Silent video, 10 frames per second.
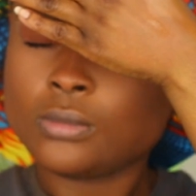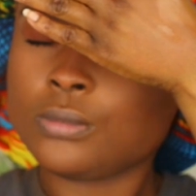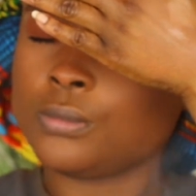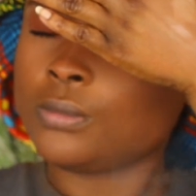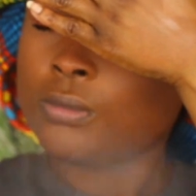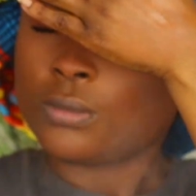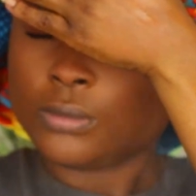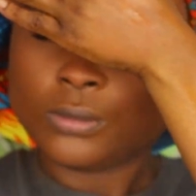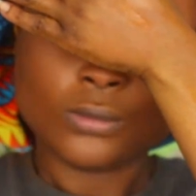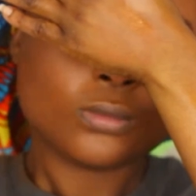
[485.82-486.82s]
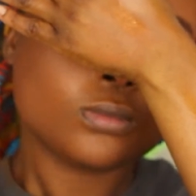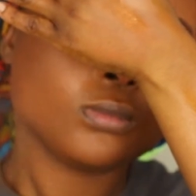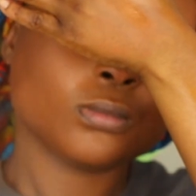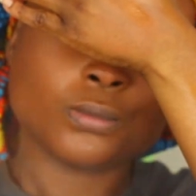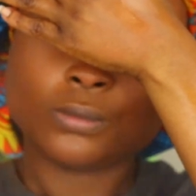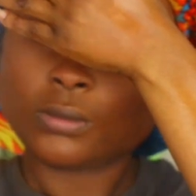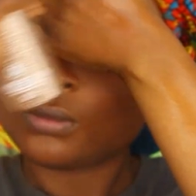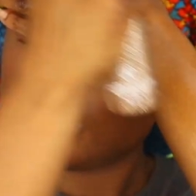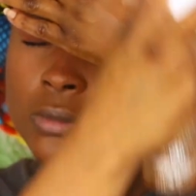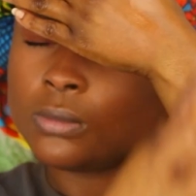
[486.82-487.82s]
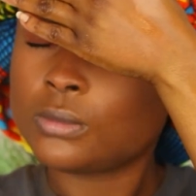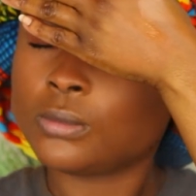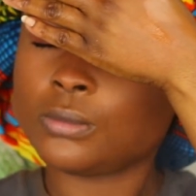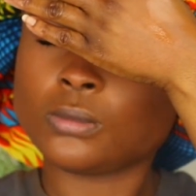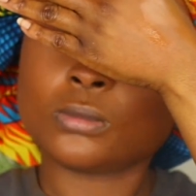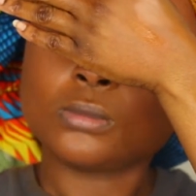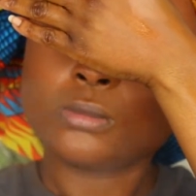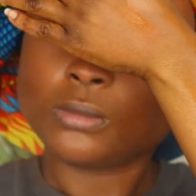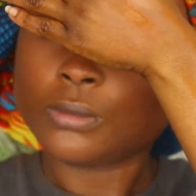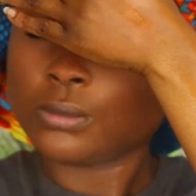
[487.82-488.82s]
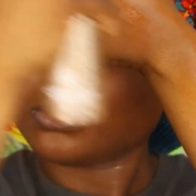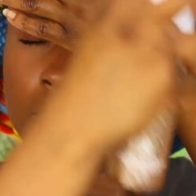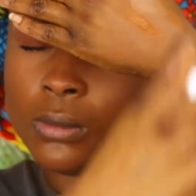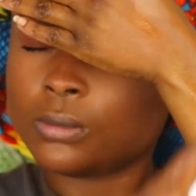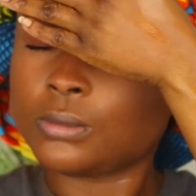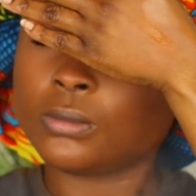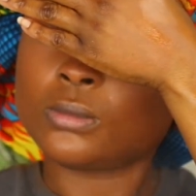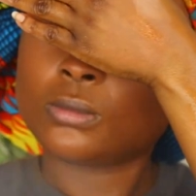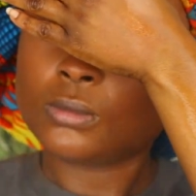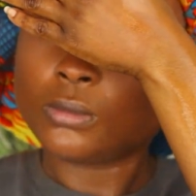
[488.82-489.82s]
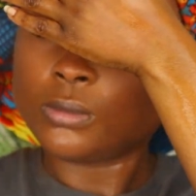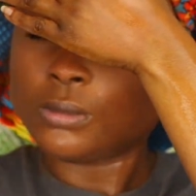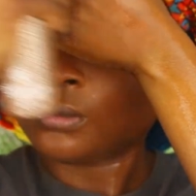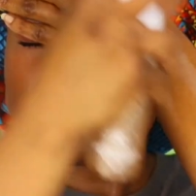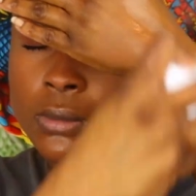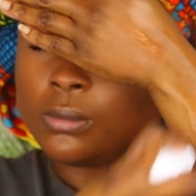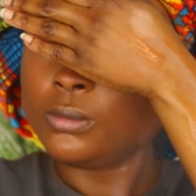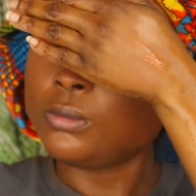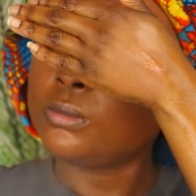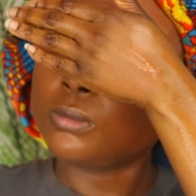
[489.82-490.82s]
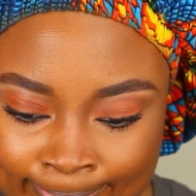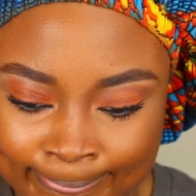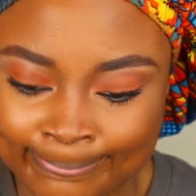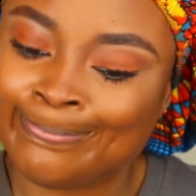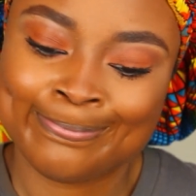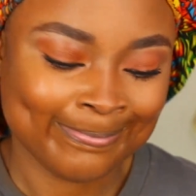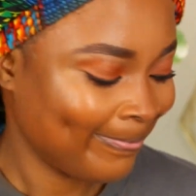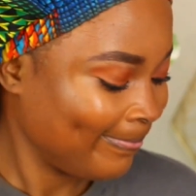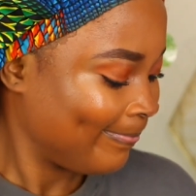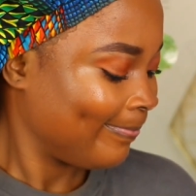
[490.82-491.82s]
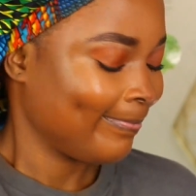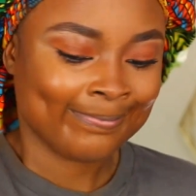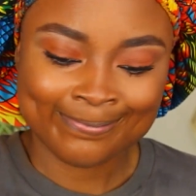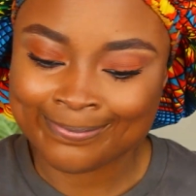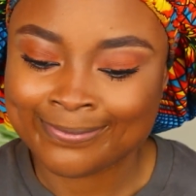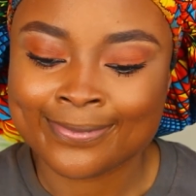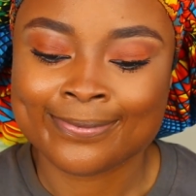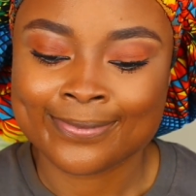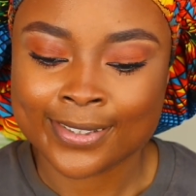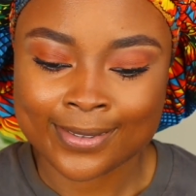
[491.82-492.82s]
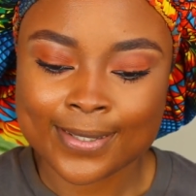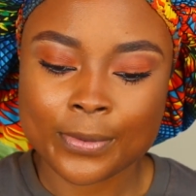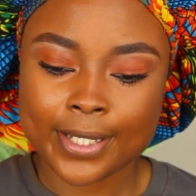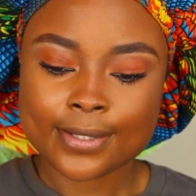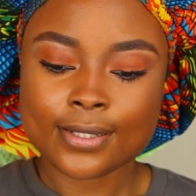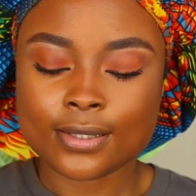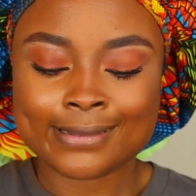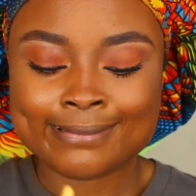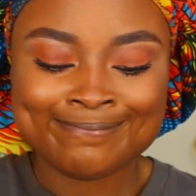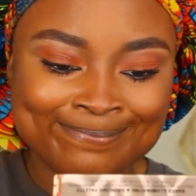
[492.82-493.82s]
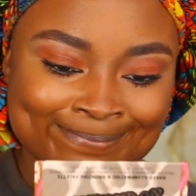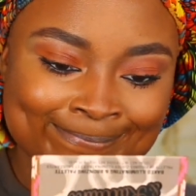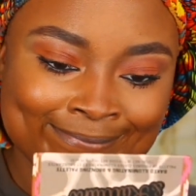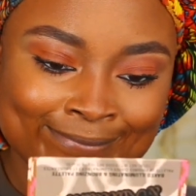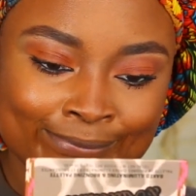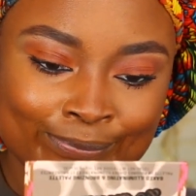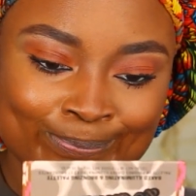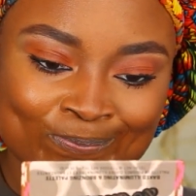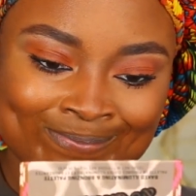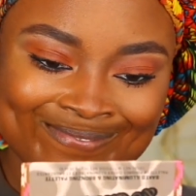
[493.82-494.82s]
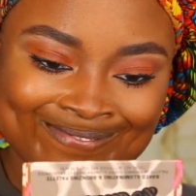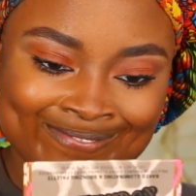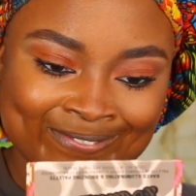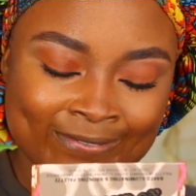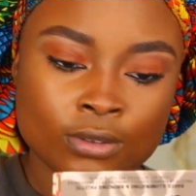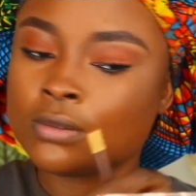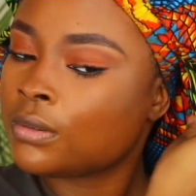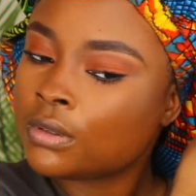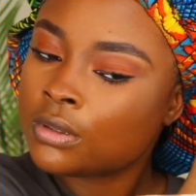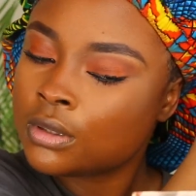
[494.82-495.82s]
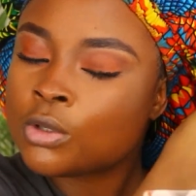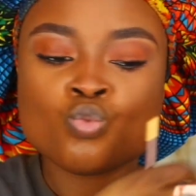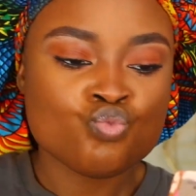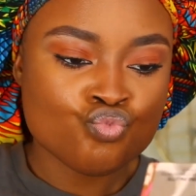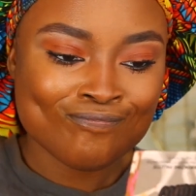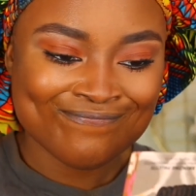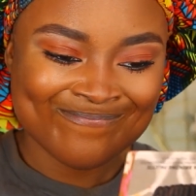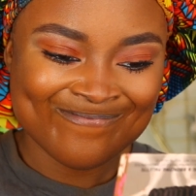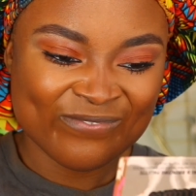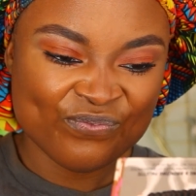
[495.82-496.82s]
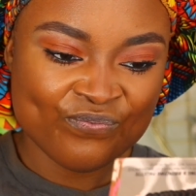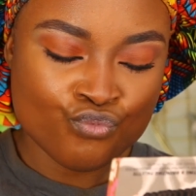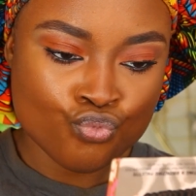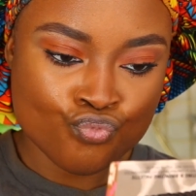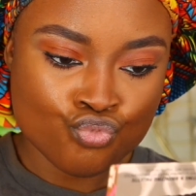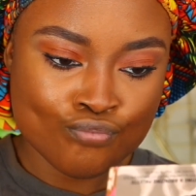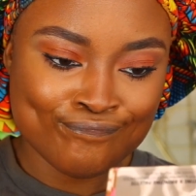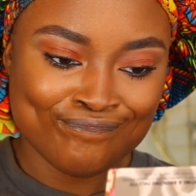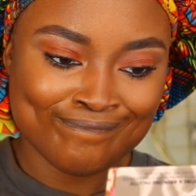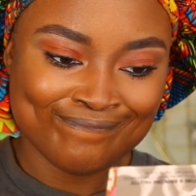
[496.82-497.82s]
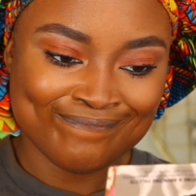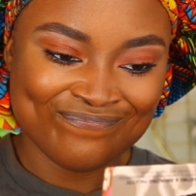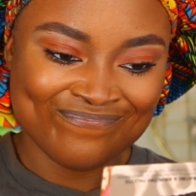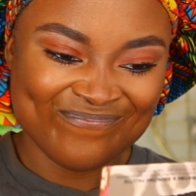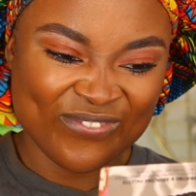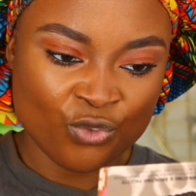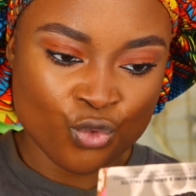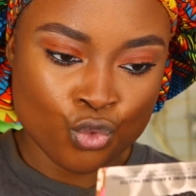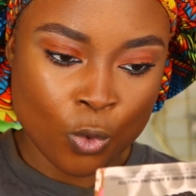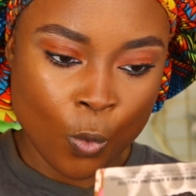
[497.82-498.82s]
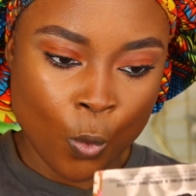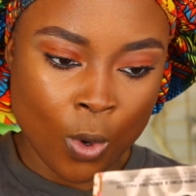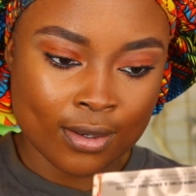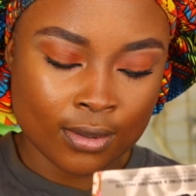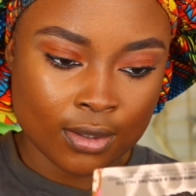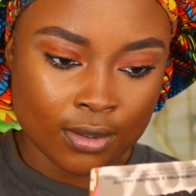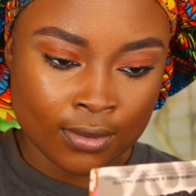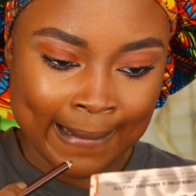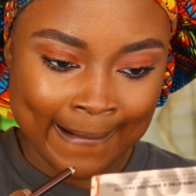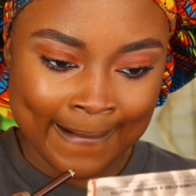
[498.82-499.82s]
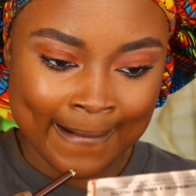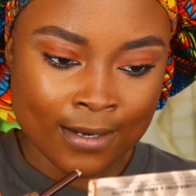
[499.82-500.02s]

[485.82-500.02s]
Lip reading: Anastasia Beverly Hills. You can see I'm covering my eyes so I can protect it as much as I can. And I'm just giving you silly looks because I was struggling to find how to get a defined Cupid's bow around my lip liner. It was hard to get a defined